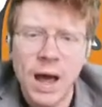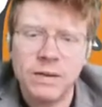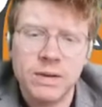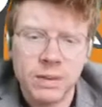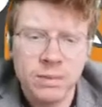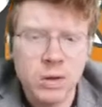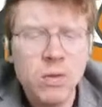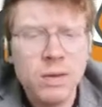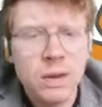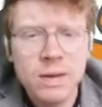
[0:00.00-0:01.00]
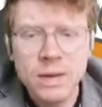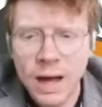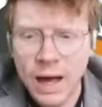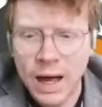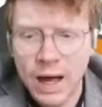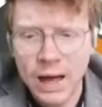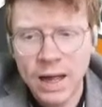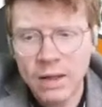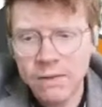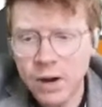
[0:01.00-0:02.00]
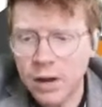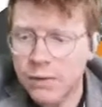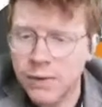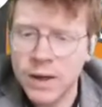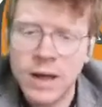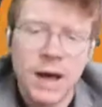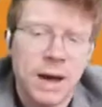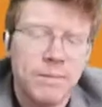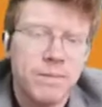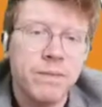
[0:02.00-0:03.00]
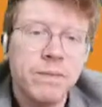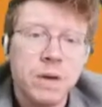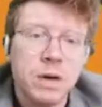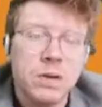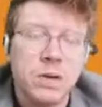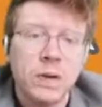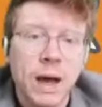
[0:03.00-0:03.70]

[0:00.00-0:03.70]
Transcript: And some uses are as follows. So